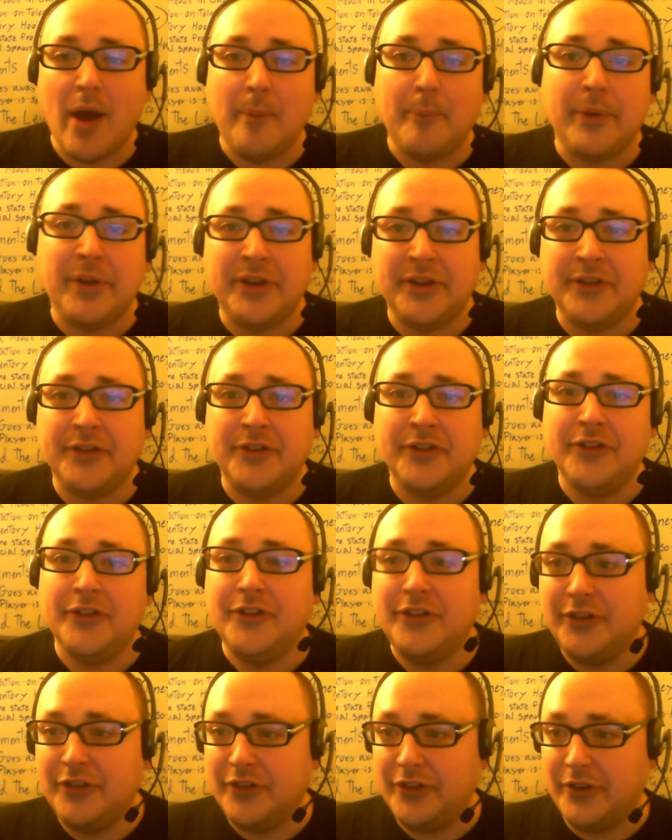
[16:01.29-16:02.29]

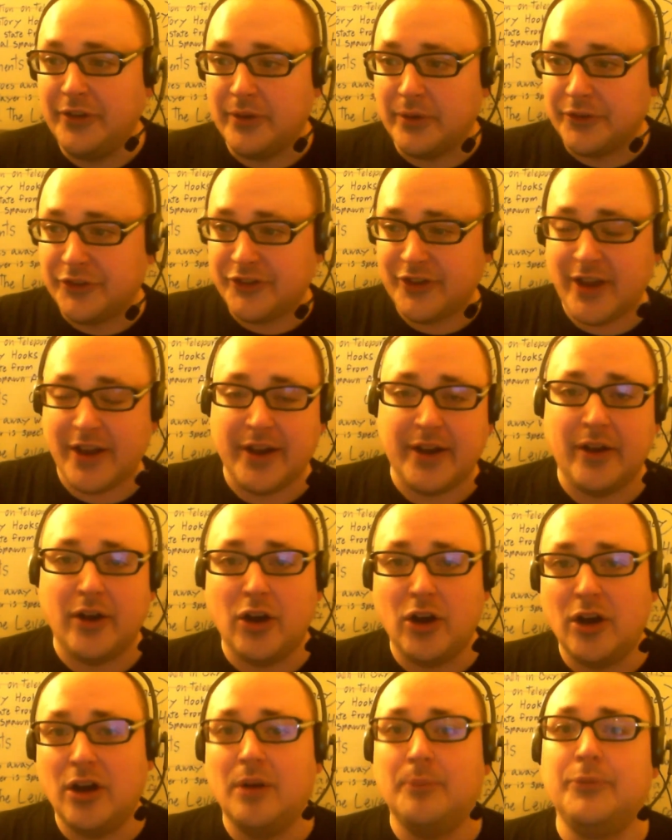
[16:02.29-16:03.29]
weapons, you know, set
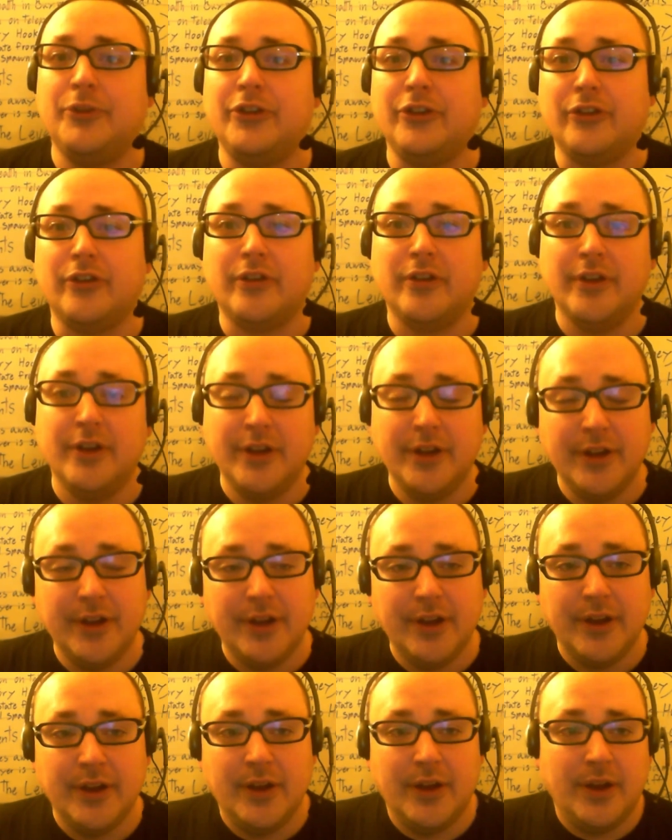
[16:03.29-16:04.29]
up to.
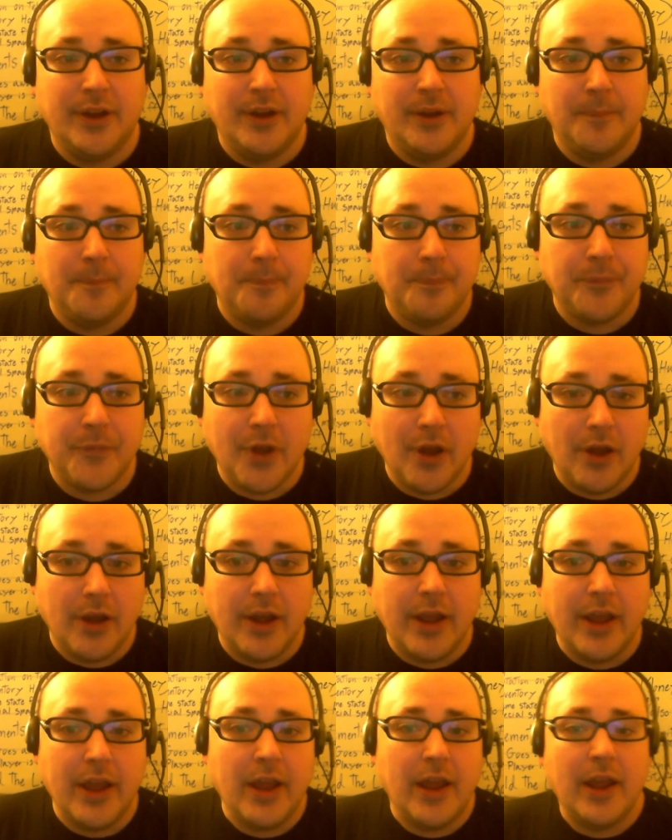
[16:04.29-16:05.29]

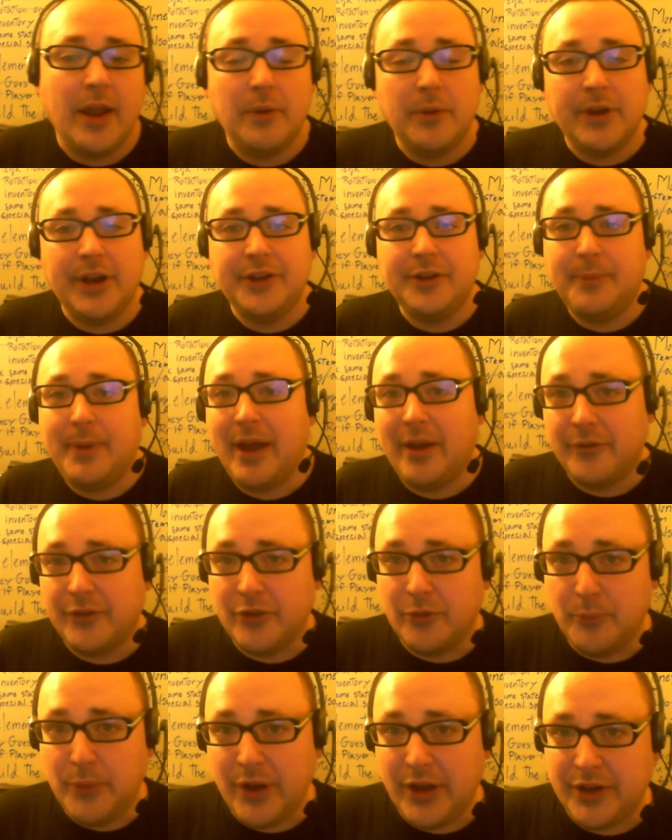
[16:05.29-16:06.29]
It would end up
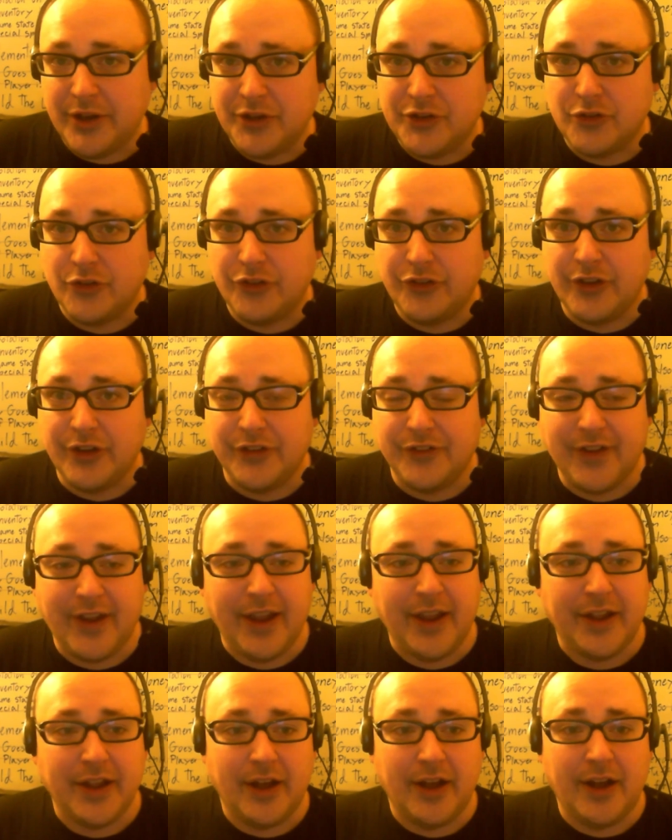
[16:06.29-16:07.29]
having to be an interesting
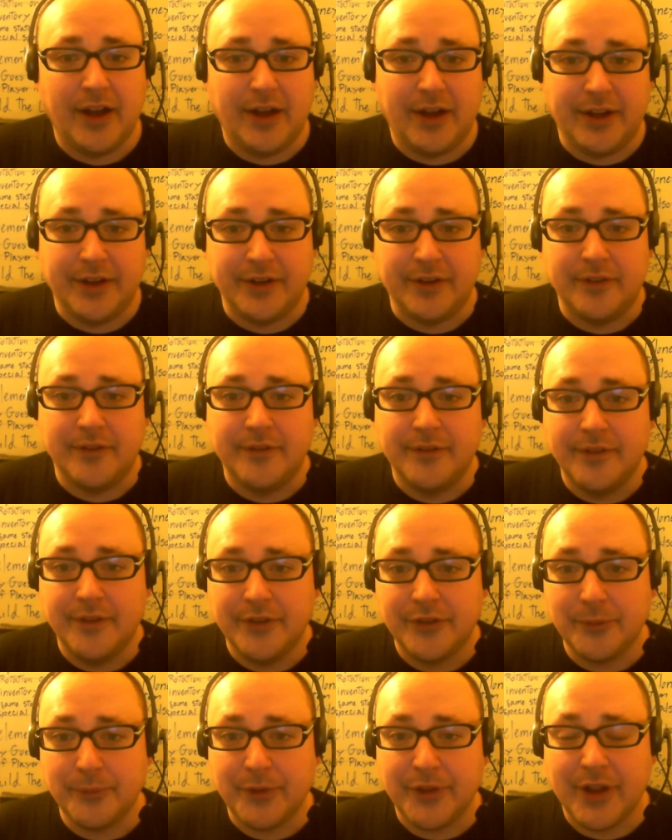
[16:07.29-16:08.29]
take on
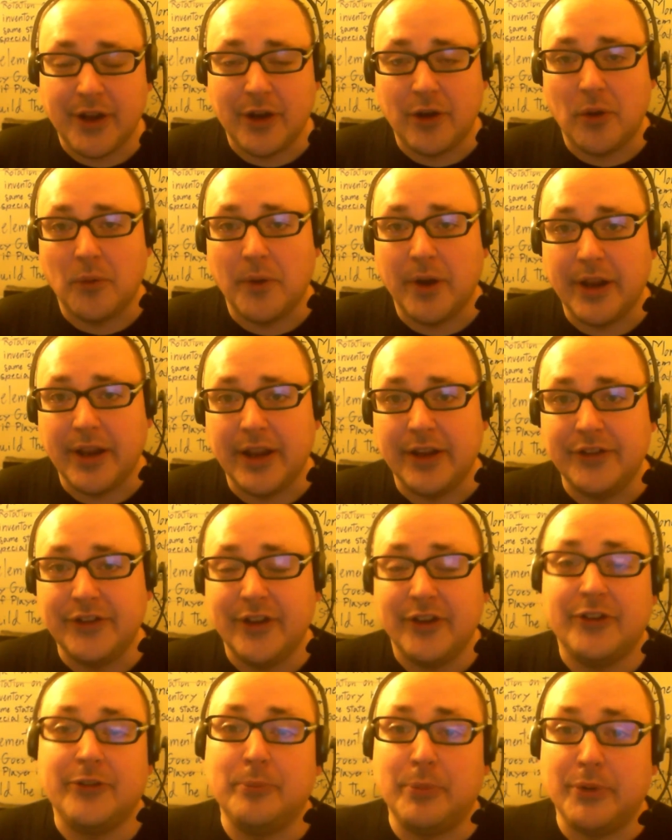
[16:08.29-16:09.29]
something that already
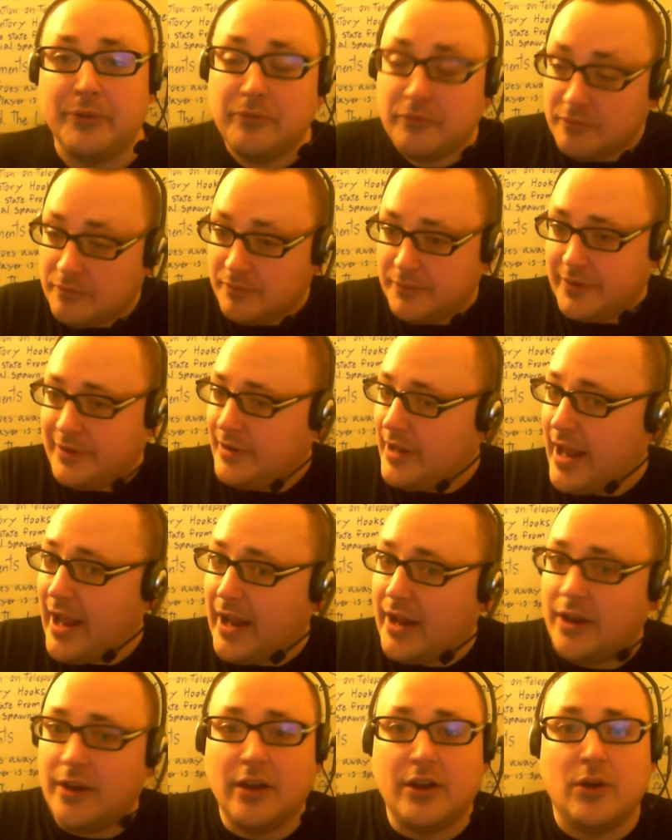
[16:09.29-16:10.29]
exists. But
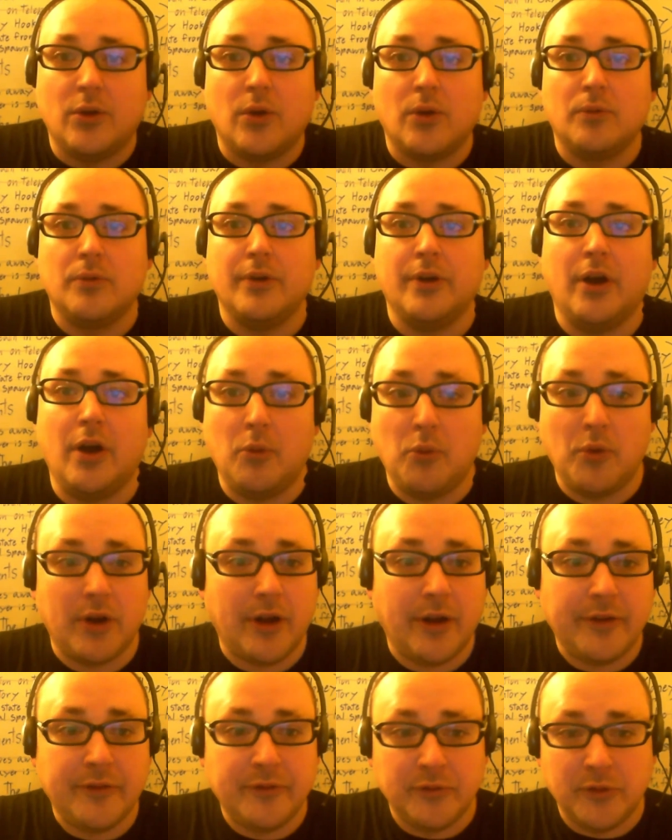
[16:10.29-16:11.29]
hey, you know, what
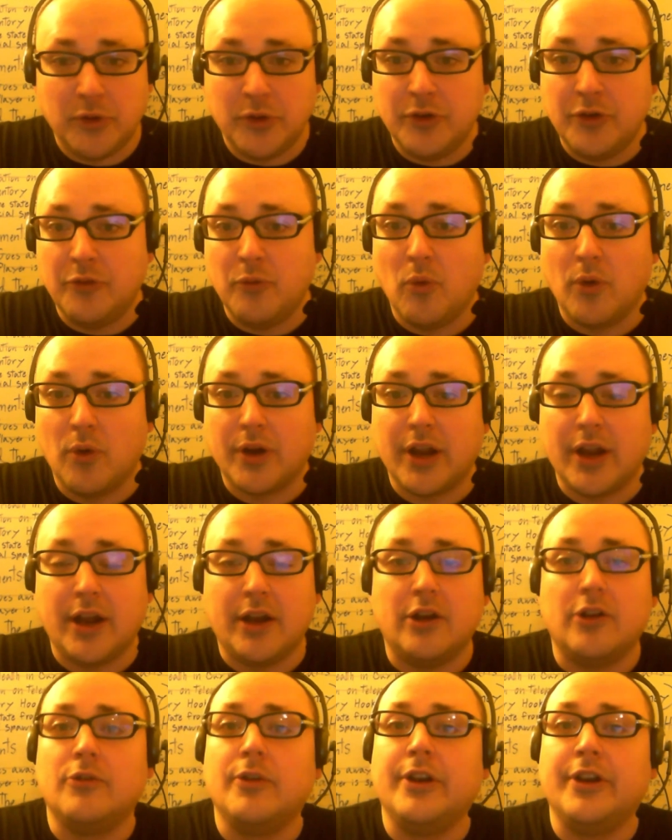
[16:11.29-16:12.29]
I've learned working
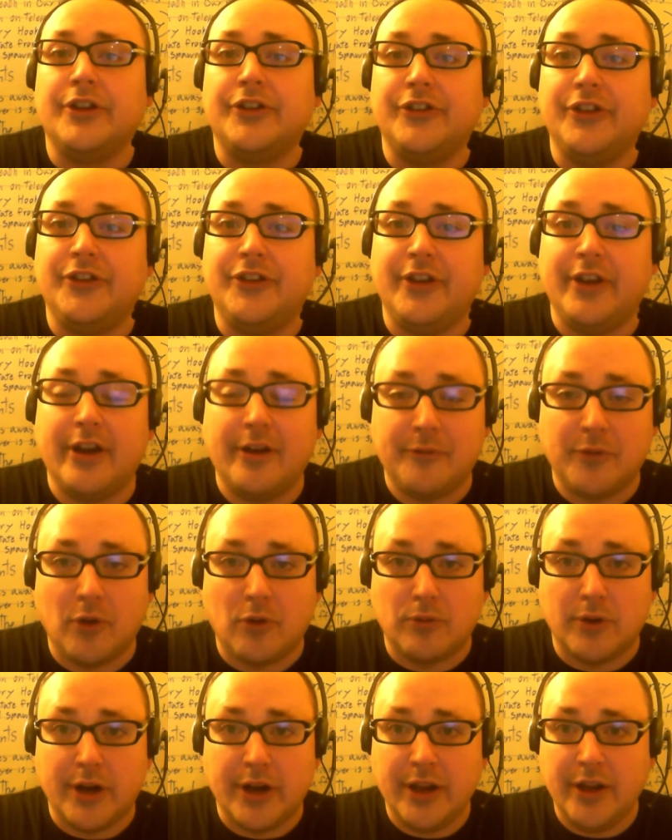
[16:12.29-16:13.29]
on Arena CTF
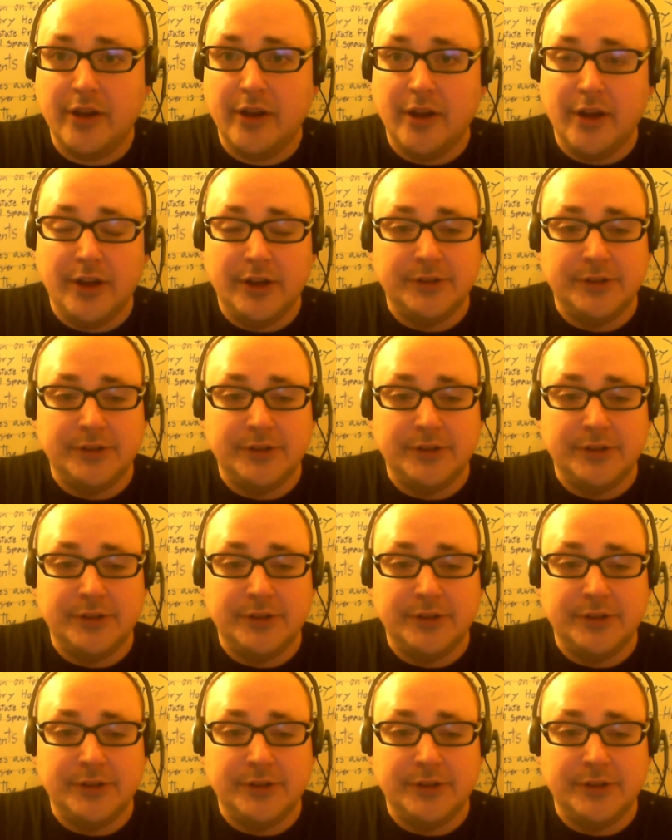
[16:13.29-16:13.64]
already,